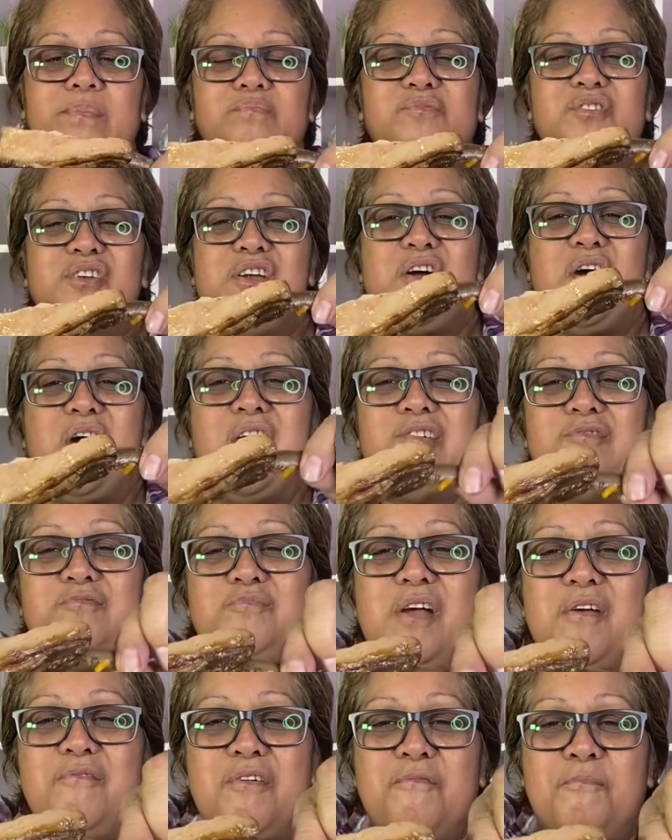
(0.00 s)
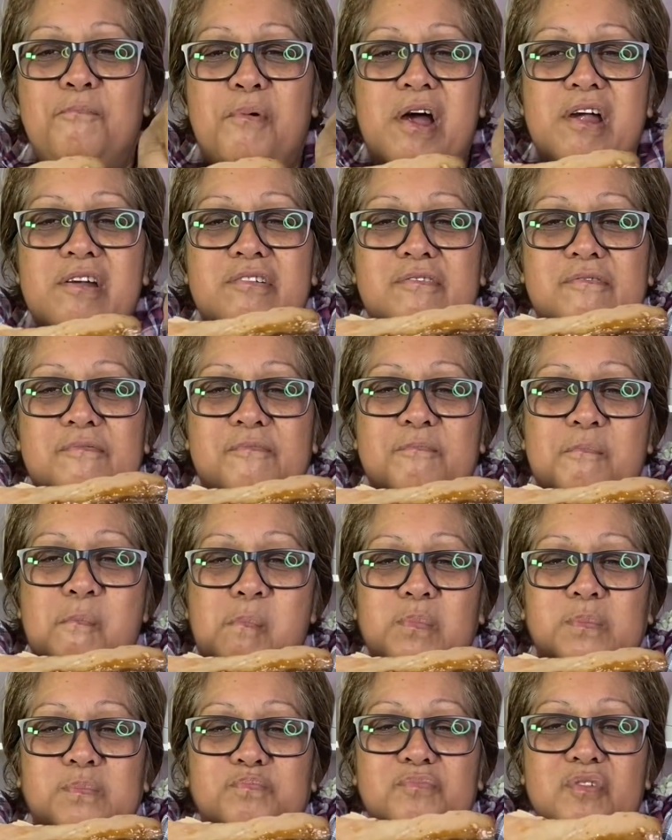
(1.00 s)
Hey guys, have a bite of
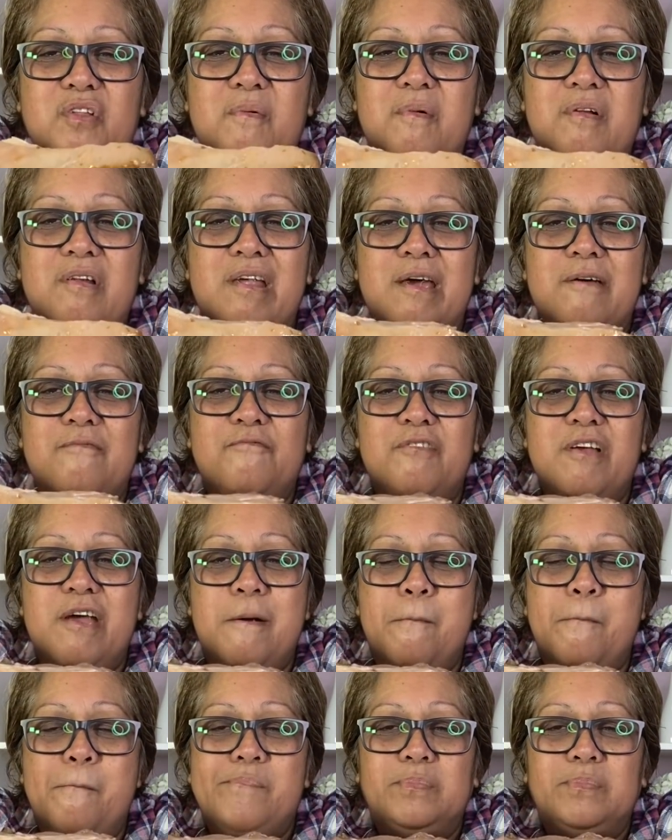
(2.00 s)
lamb flap.